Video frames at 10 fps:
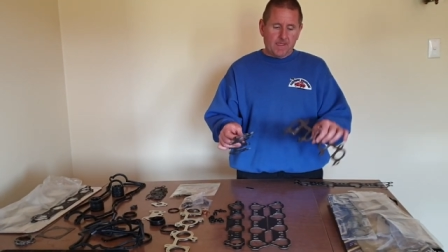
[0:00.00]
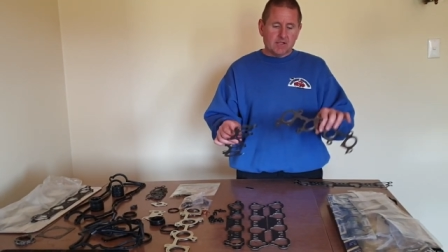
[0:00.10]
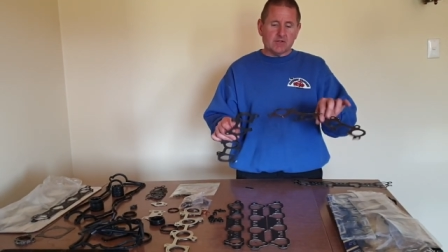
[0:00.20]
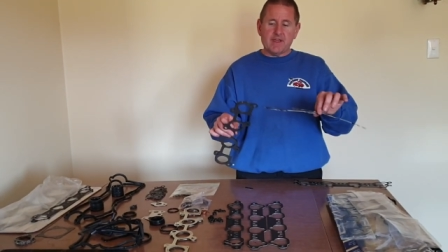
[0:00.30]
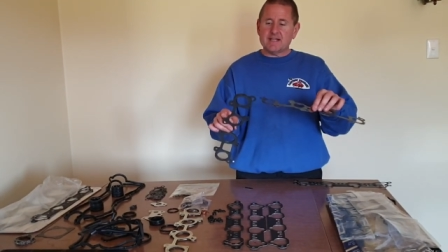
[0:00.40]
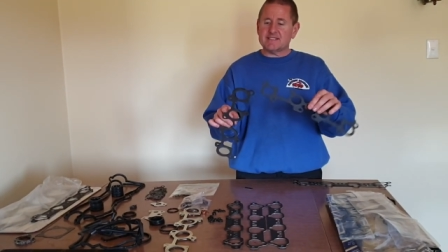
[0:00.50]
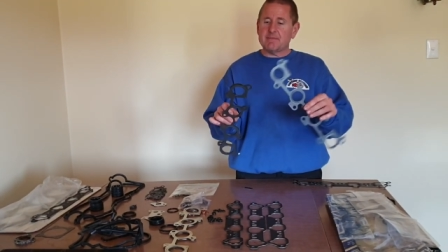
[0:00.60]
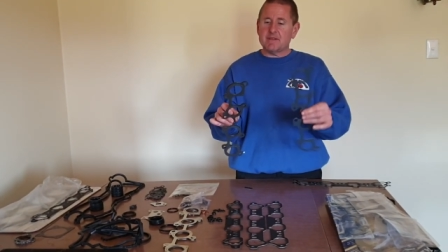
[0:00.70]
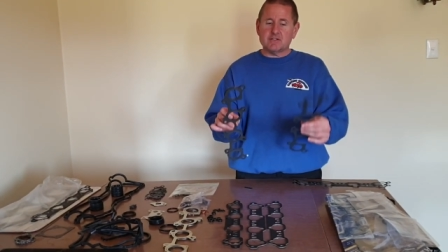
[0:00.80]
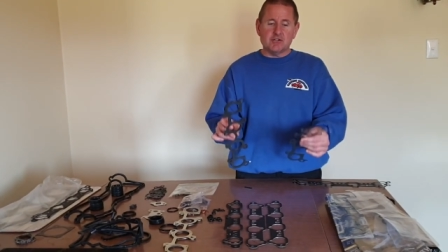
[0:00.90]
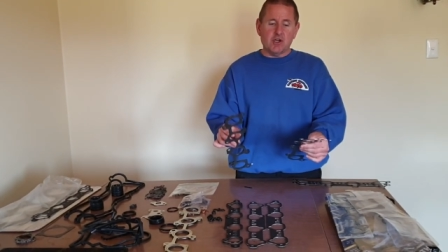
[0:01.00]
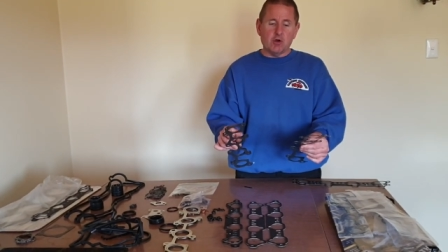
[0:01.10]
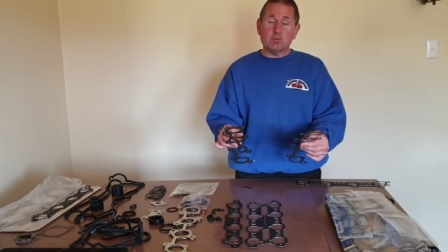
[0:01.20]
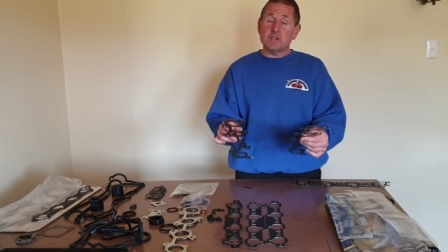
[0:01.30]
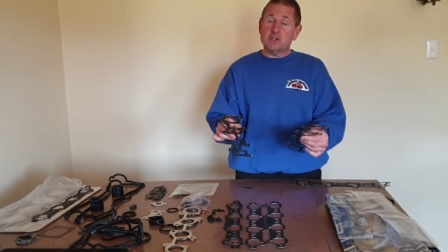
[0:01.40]
So that's something to
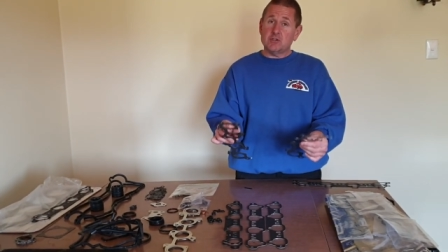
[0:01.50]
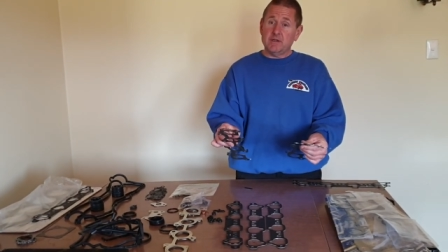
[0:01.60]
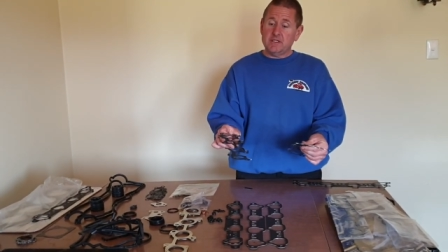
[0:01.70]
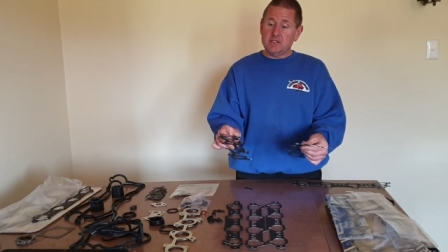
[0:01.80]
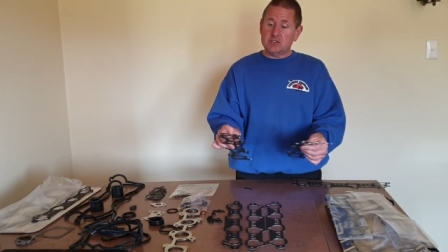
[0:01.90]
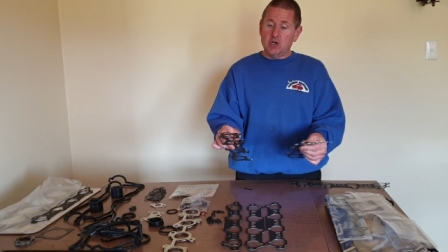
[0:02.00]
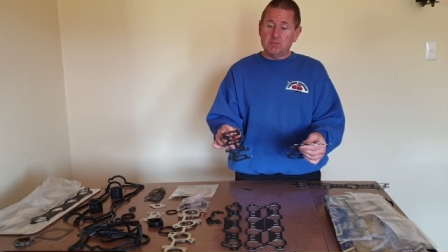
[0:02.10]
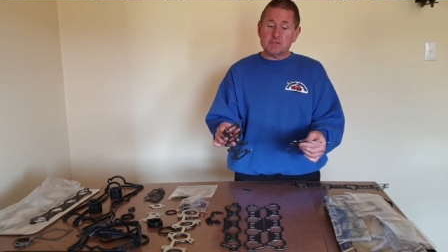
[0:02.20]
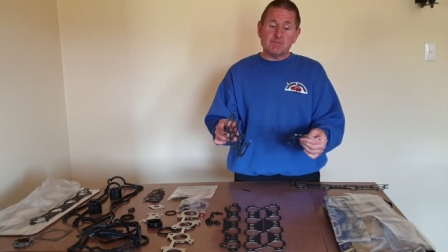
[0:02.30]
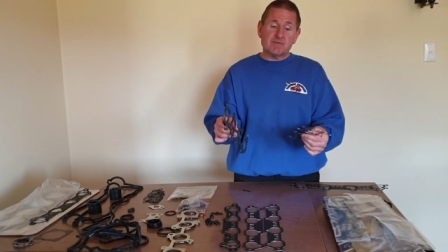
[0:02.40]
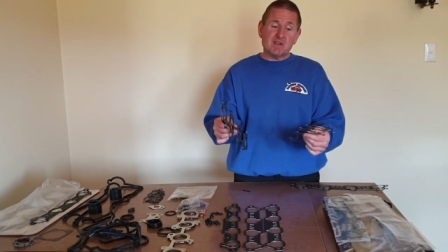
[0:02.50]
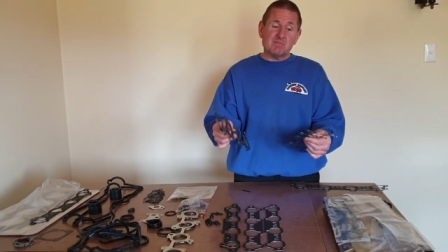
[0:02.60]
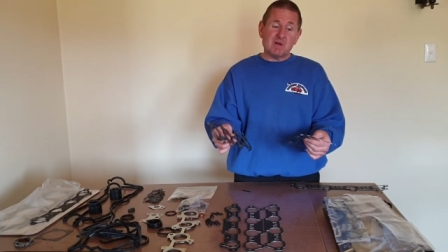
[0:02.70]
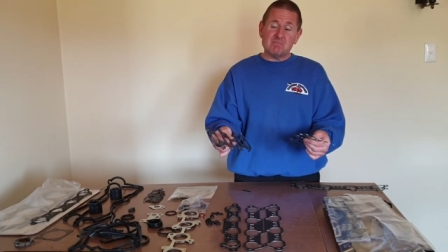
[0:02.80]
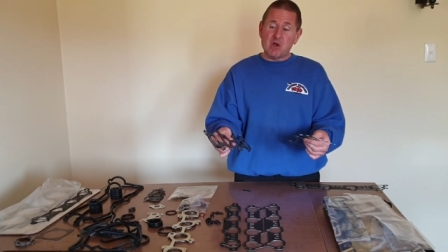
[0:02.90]
note when you're doing these jobs,
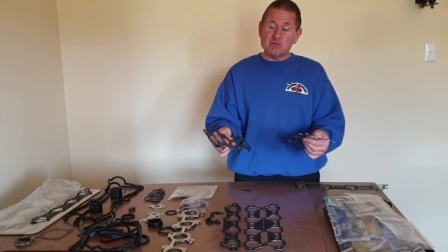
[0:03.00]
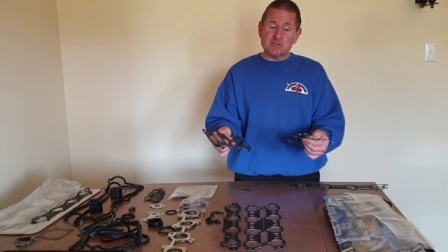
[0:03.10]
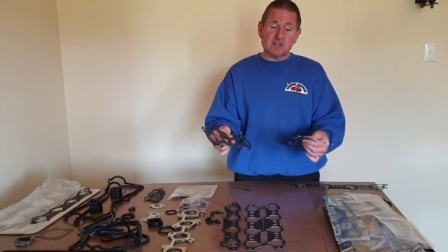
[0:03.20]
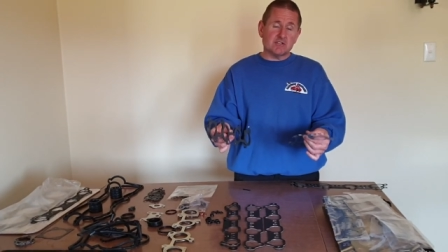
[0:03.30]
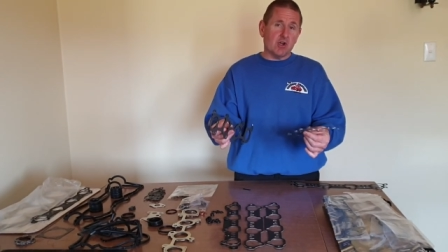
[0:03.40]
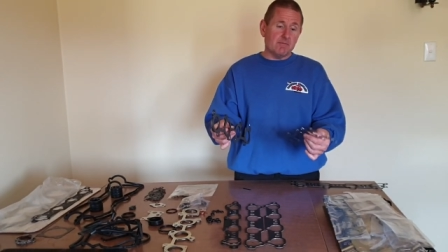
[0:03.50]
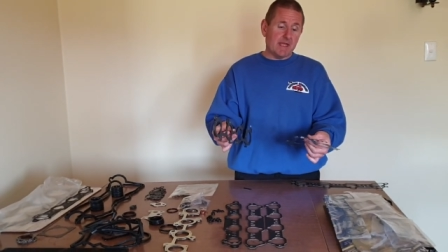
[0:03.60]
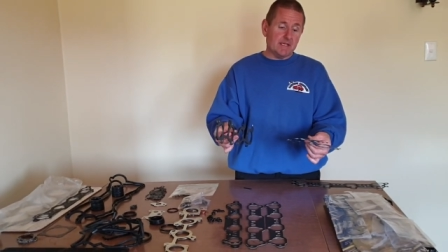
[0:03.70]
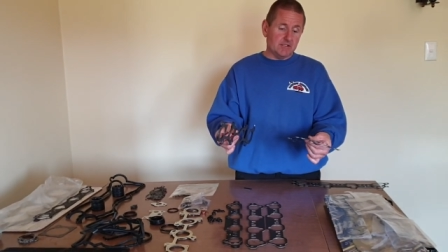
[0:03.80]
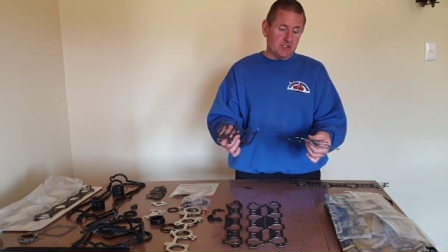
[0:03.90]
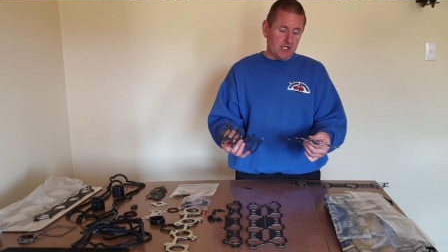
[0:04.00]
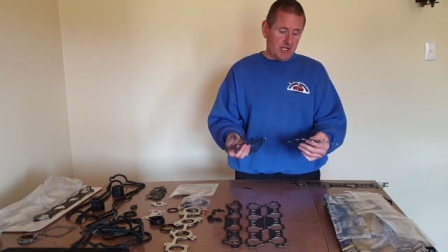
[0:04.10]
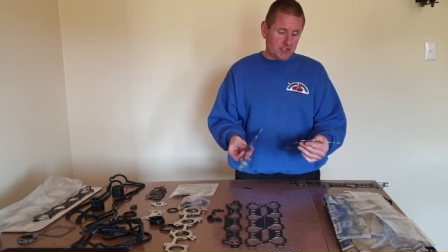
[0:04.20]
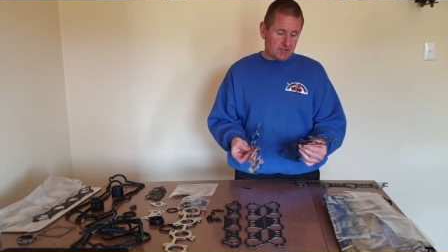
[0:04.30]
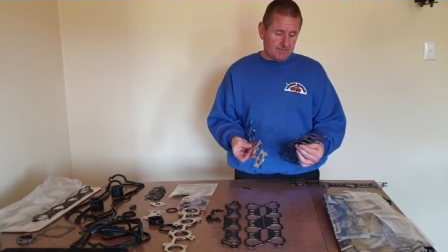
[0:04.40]
but most of the time they
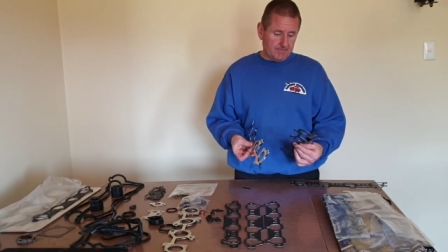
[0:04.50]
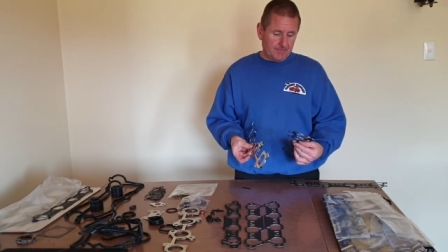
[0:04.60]
interchange.